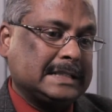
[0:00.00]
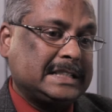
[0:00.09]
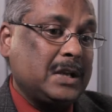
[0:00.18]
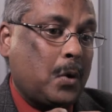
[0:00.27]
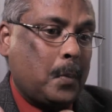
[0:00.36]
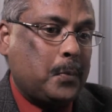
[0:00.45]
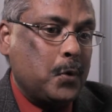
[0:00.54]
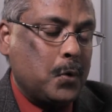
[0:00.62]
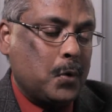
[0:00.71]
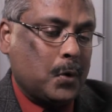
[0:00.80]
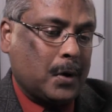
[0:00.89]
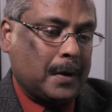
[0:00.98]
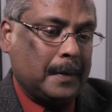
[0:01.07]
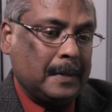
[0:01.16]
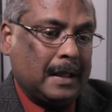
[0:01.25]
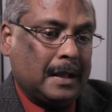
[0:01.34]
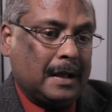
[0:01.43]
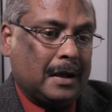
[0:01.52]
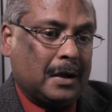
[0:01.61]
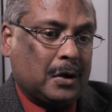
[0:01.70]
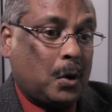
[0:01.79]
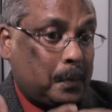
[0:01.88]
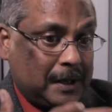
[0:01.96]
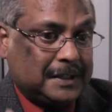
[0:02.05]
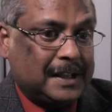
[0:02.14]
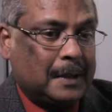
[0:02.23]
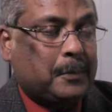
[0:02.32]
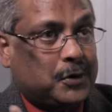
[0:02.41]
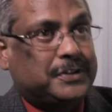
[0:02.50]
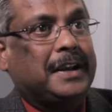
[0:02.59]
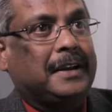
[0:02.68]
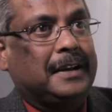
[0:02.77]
on peut compléter le projet